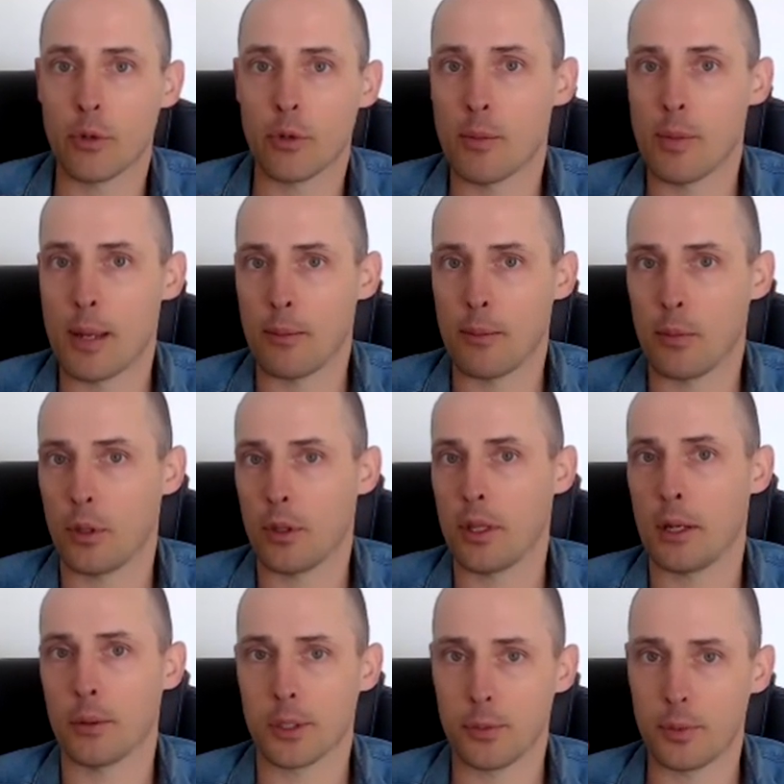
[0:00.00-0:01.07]
remember that
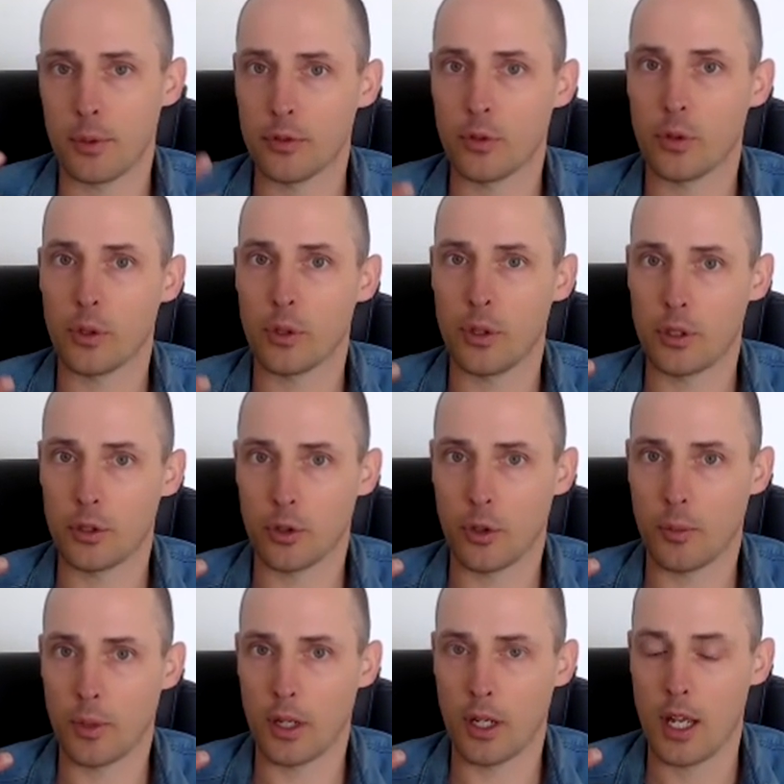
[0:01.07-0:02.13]
was before the
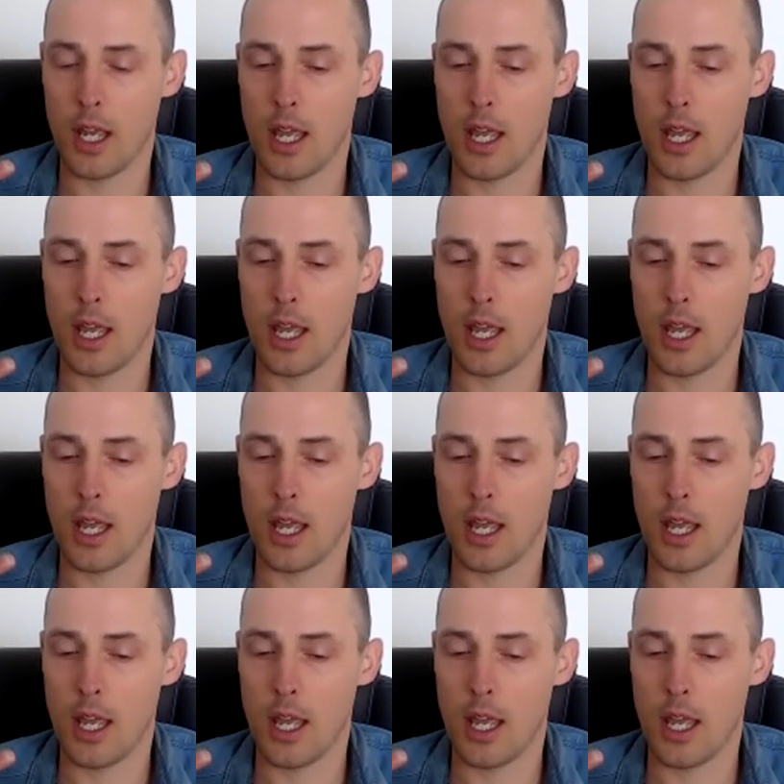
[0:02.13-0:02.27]
trauma.